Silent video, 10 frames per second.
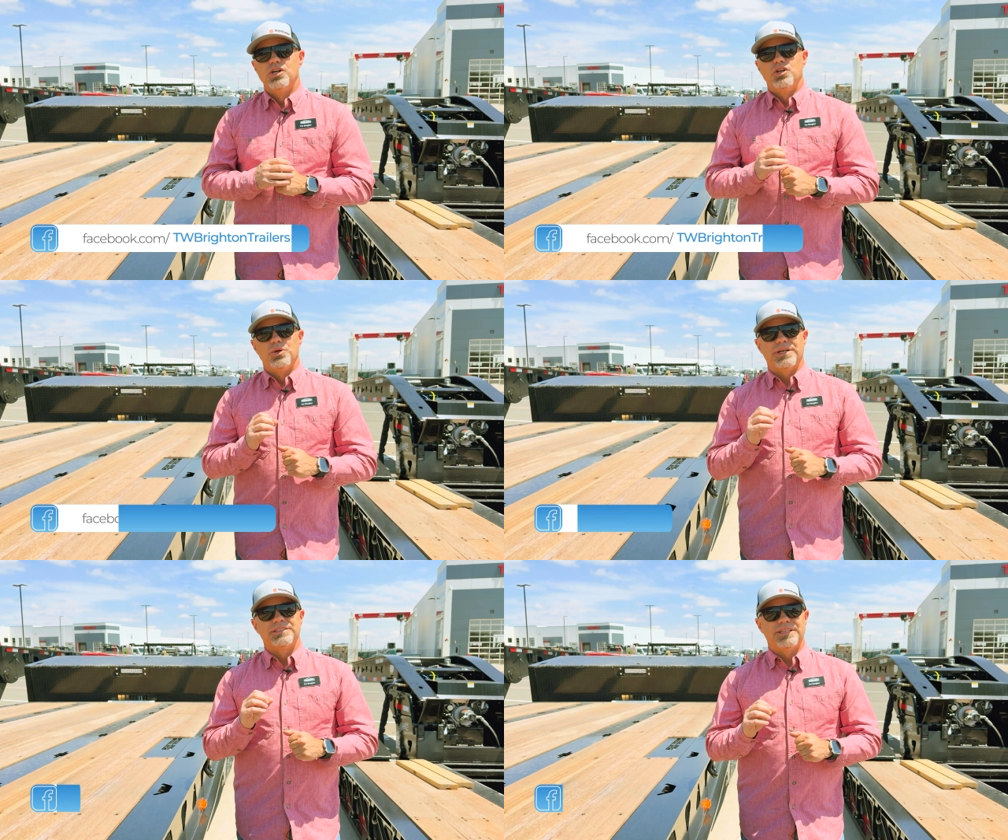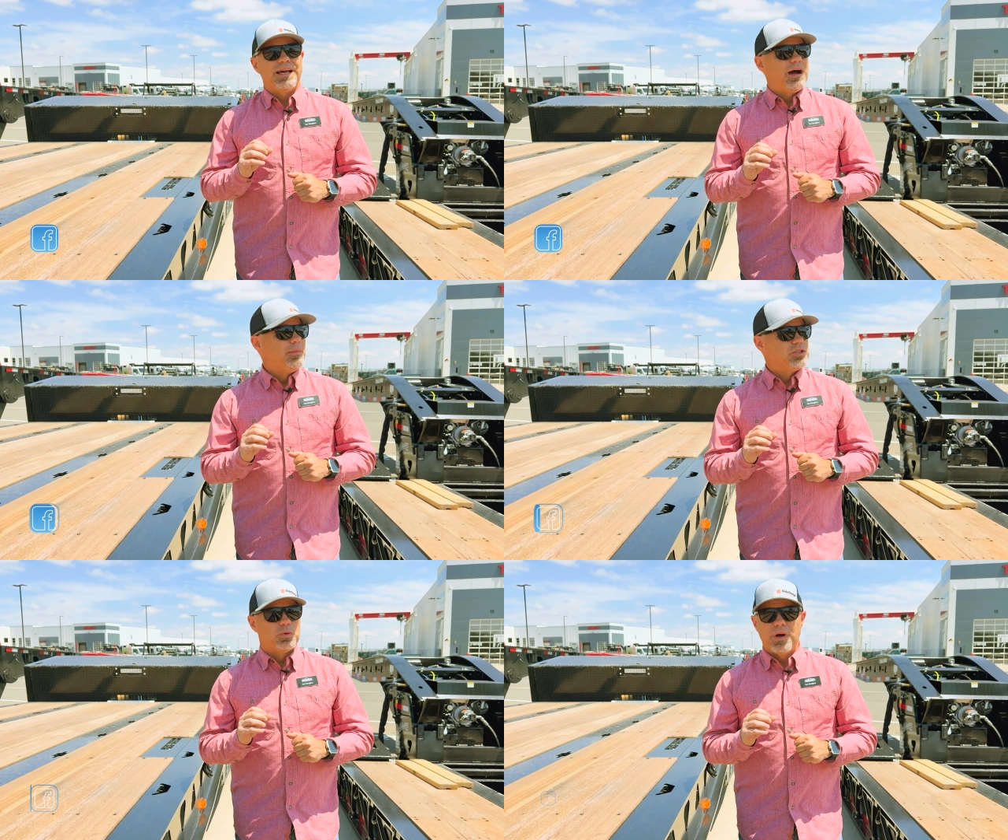You can see how
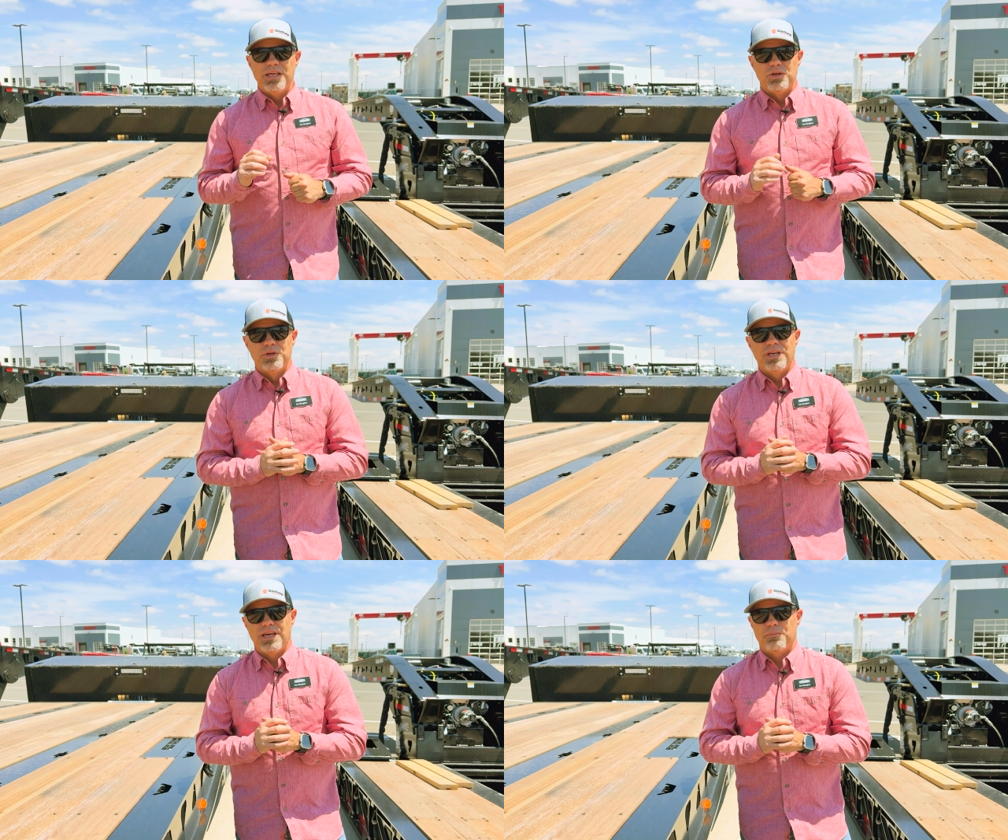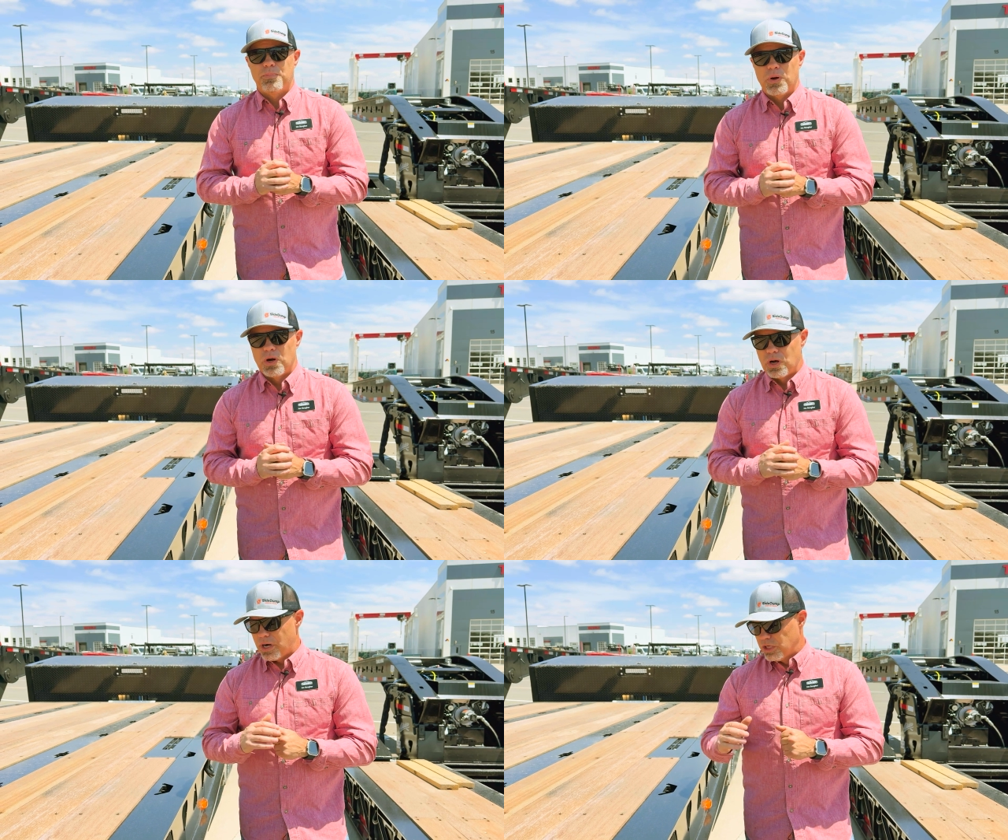much weight you can get
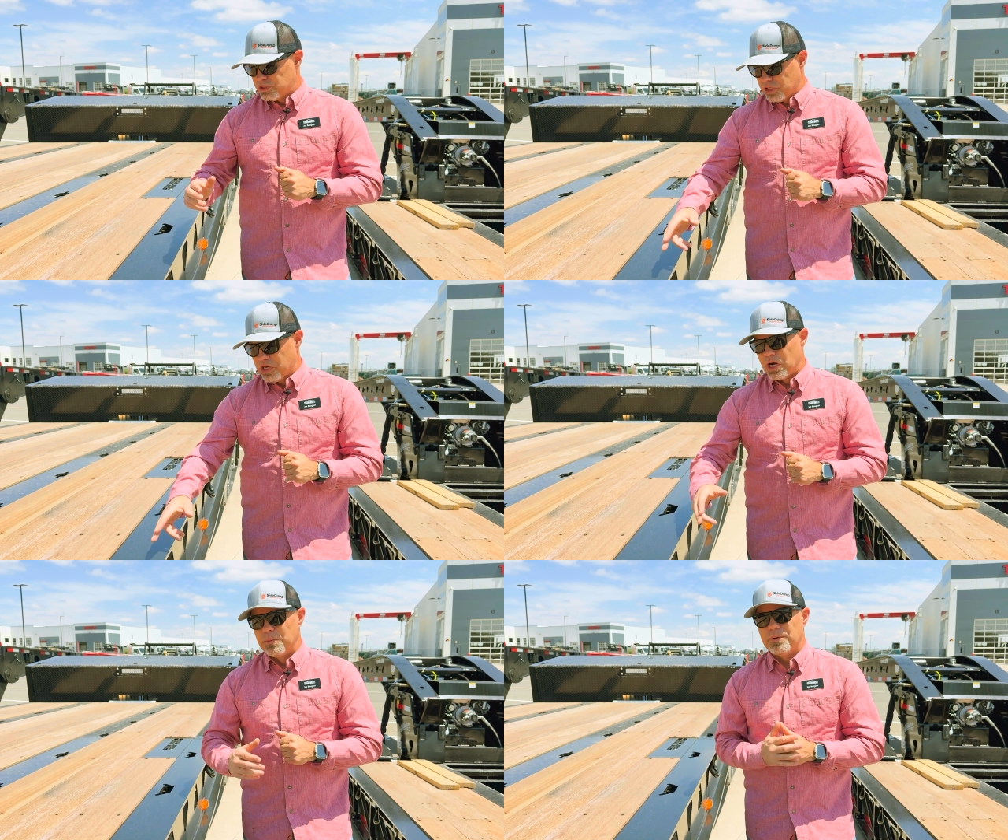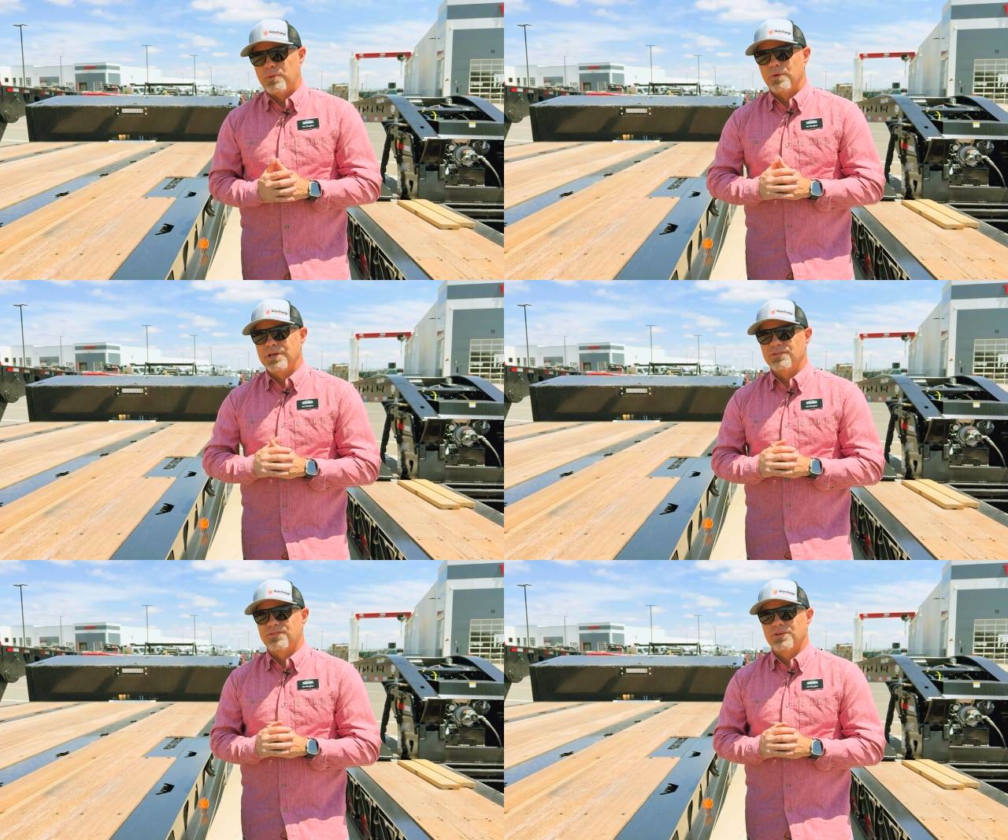per securement
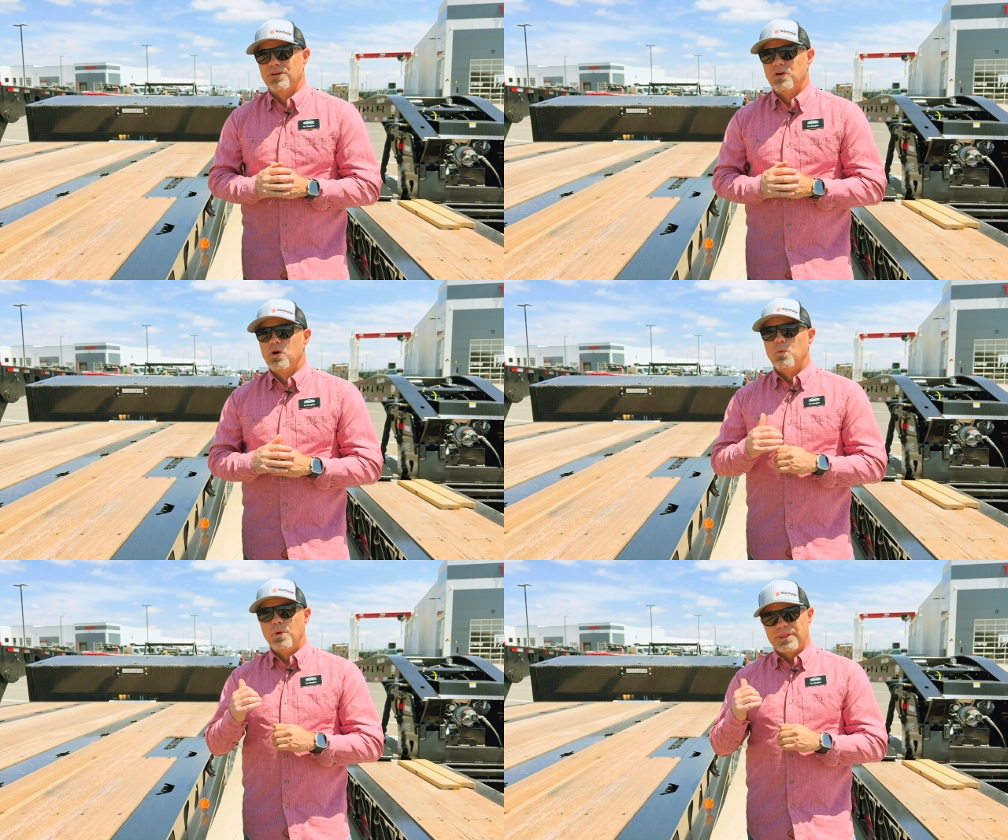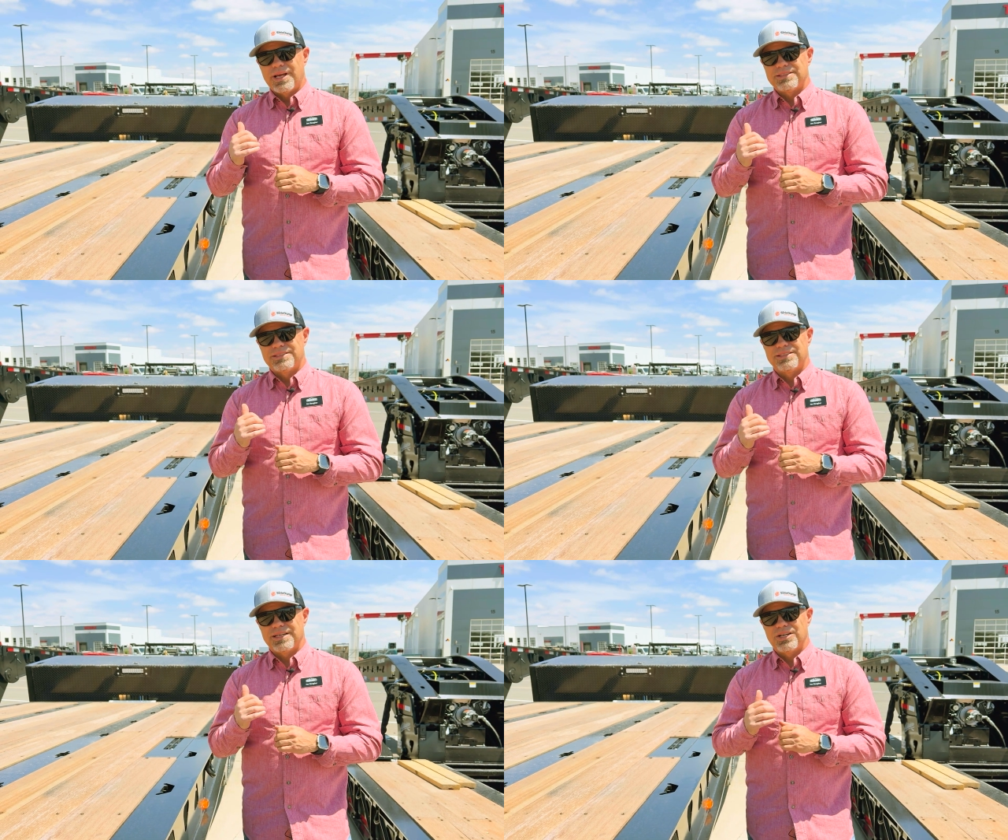point with that
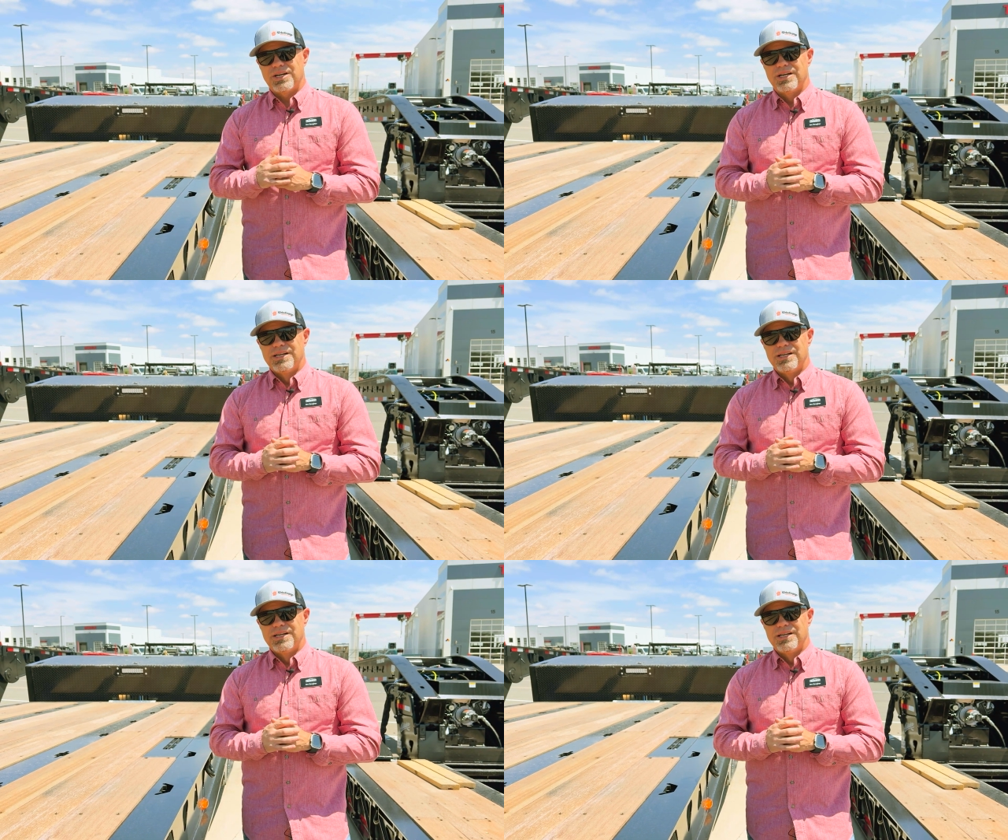sticker.